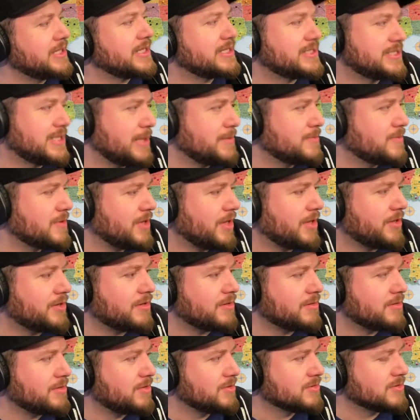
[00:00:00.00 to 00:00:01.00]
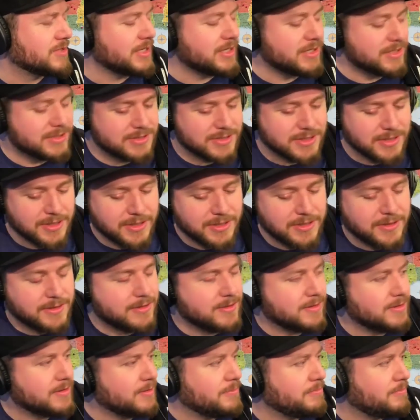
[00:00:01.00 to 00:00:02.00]
It sleeps with other newsletters, Got
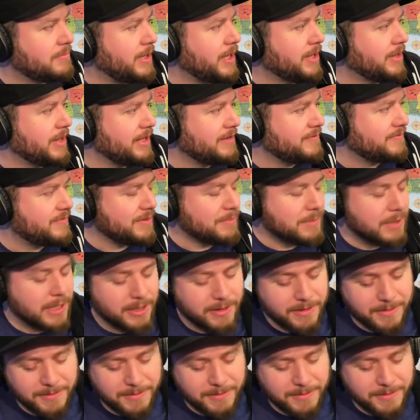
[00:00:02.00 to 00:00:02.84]
it. male and female.